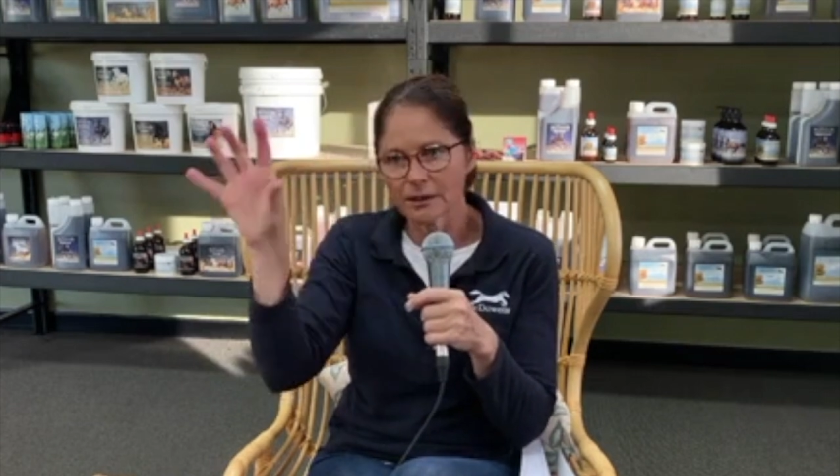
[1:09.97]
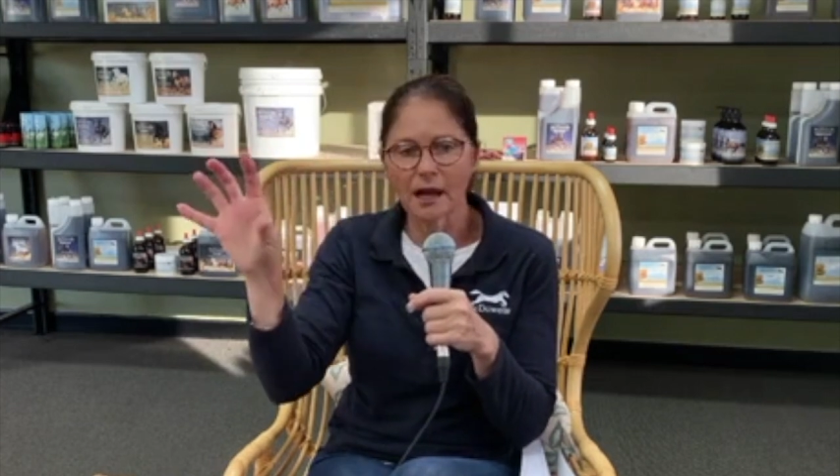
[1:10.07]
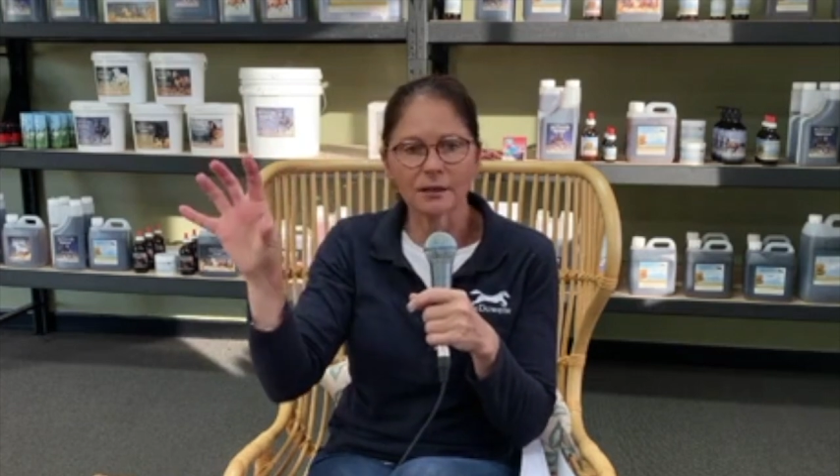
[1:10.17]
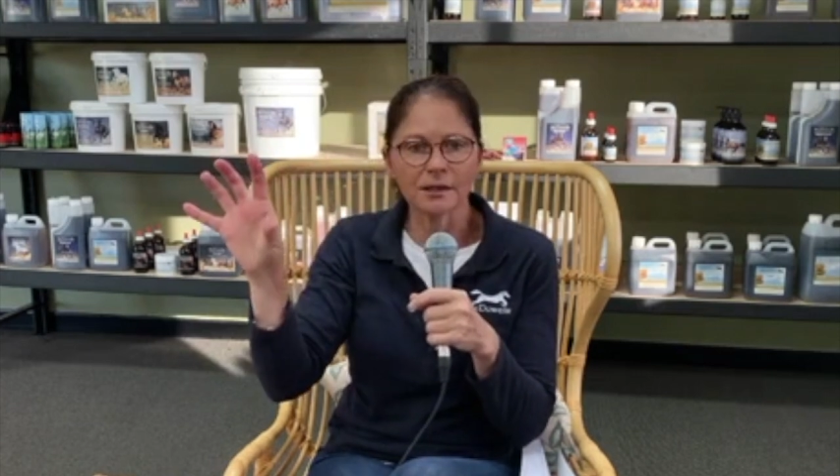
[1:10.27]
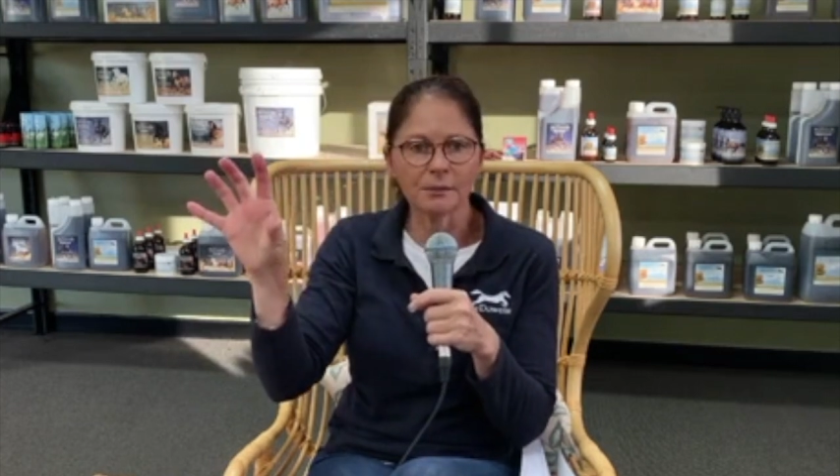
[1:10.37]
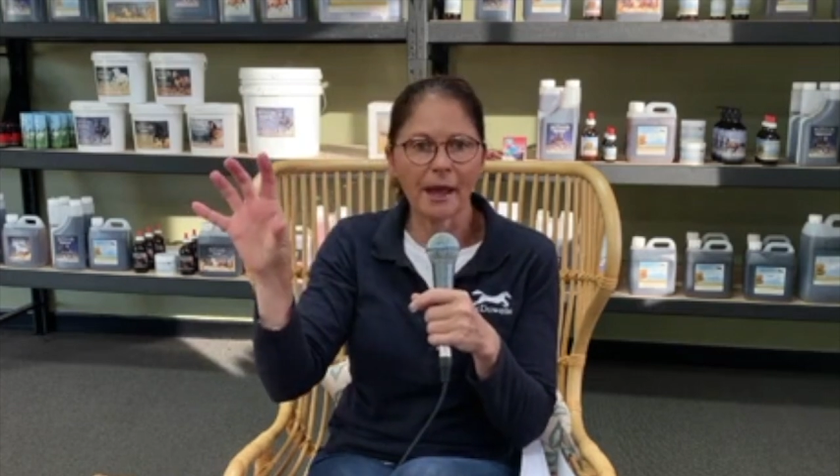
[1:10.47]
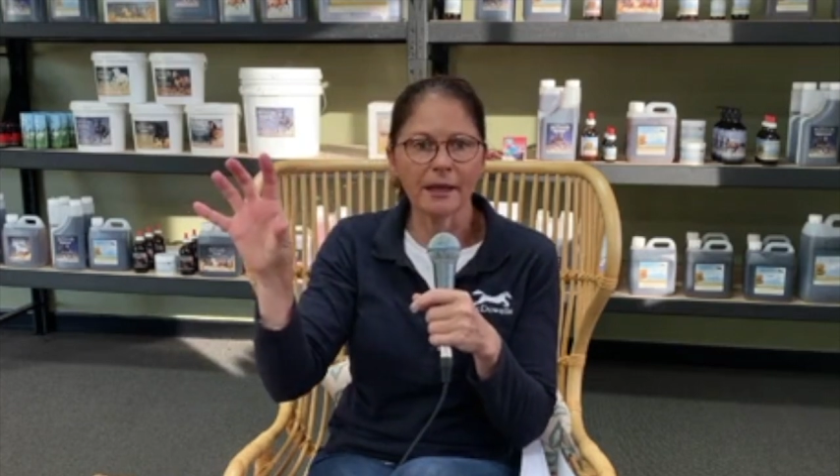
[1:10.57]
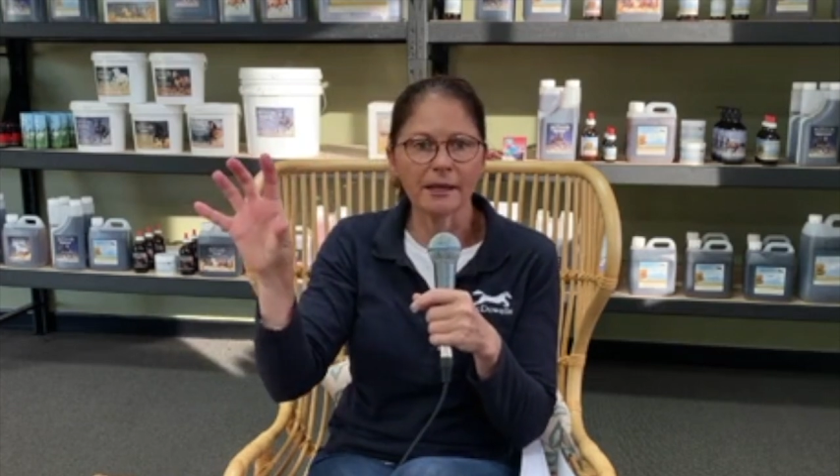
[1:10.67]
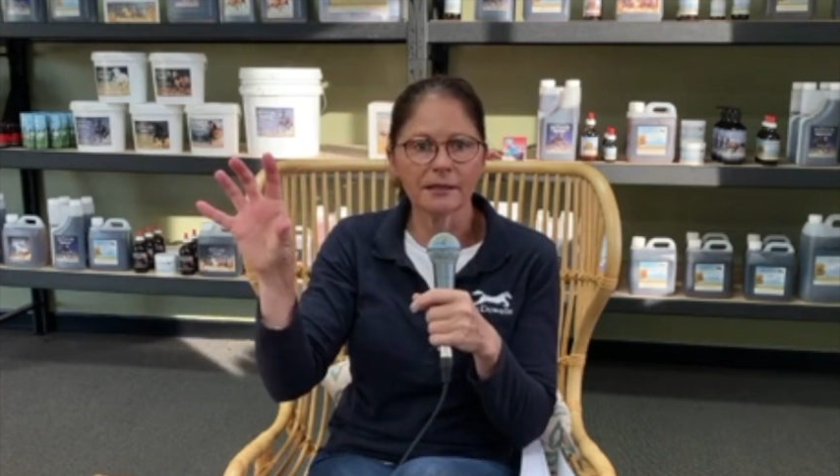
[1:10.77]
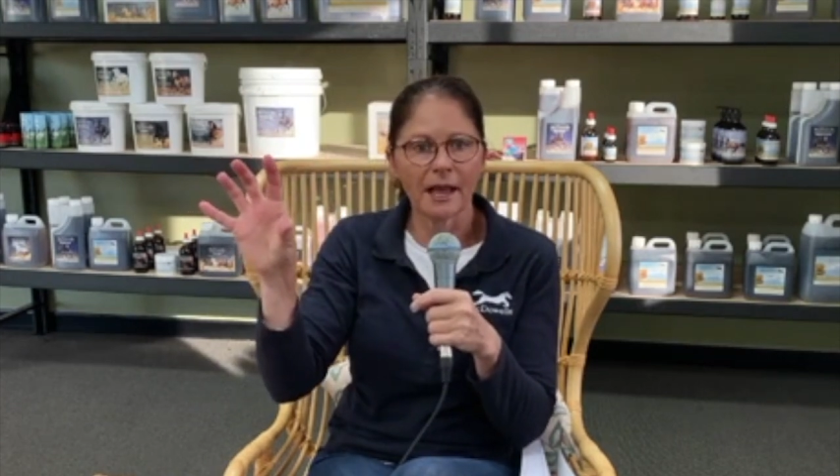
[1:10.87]
gut
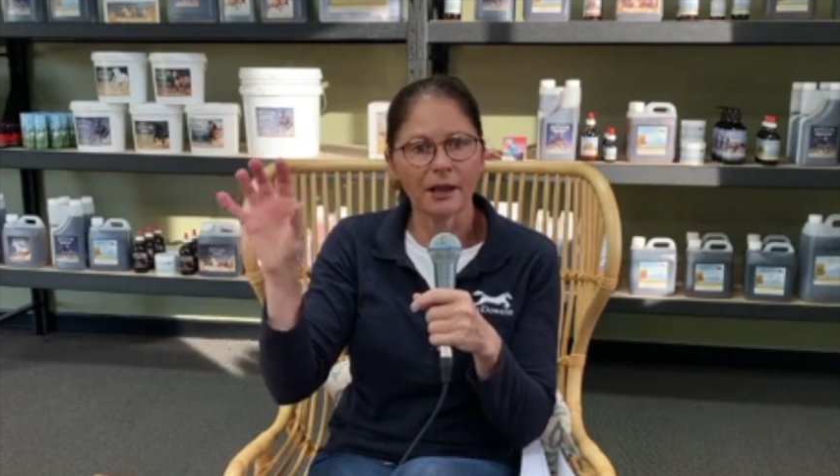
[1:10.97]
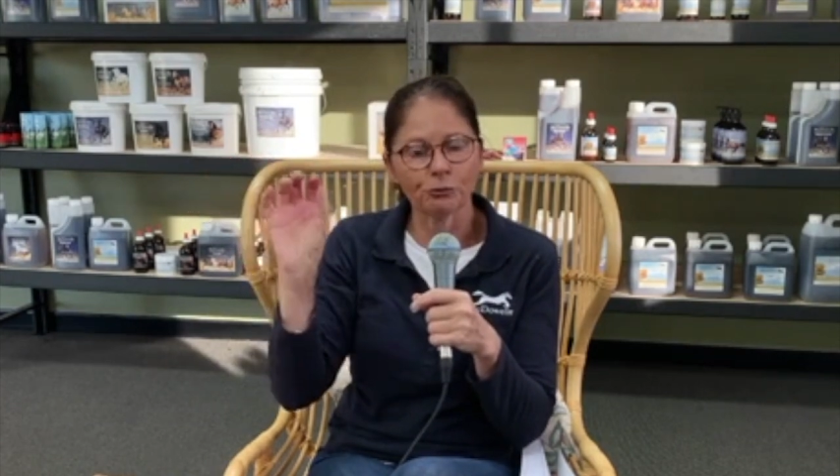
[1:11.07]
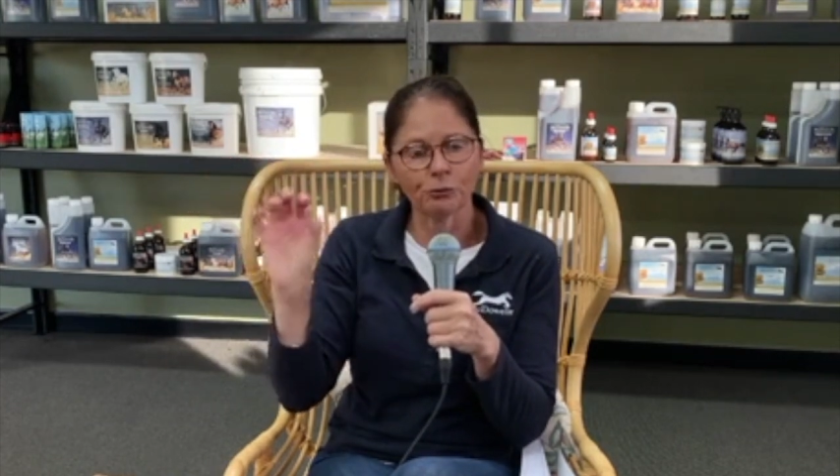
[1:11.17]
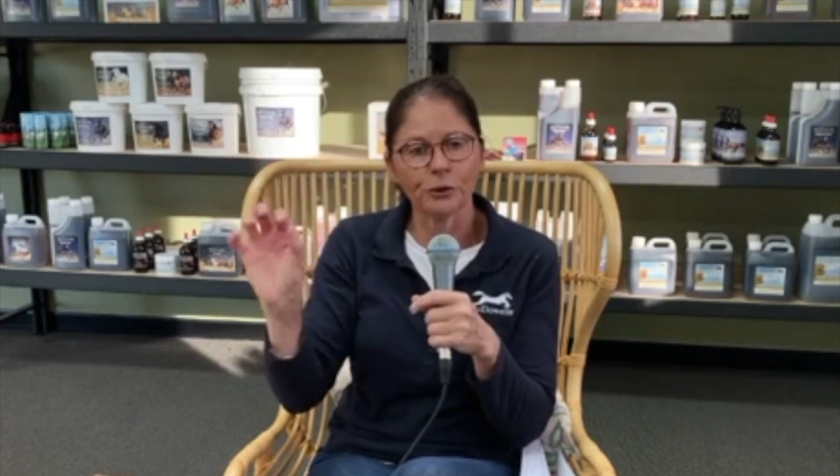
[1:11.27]
space and